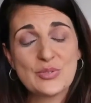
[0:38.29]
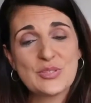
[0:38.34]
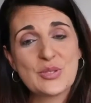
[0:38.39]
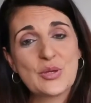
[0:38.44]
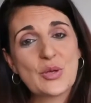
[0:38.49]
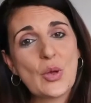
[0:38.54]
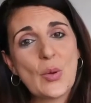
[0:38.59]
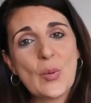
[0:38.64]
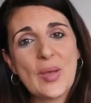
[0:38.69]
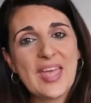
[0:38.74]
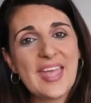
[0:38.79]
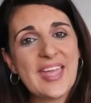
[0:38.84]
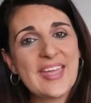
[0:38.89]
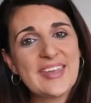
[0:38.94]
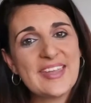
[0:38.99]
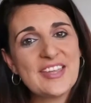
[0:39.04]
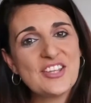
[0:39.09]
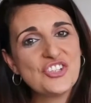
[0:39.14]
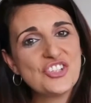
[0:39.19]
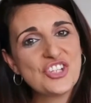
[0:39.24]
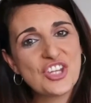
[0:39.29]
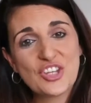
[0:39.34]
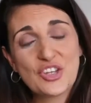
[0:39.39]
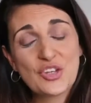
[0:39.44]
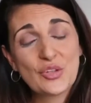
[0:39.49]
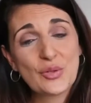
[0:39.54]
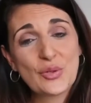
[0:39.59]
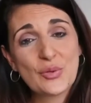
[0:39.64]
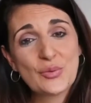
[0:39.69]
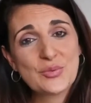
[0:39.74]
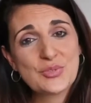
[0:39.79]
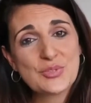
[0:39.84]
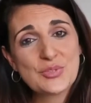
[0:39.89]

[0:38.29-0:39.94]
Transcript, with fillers: So go ahead and check your local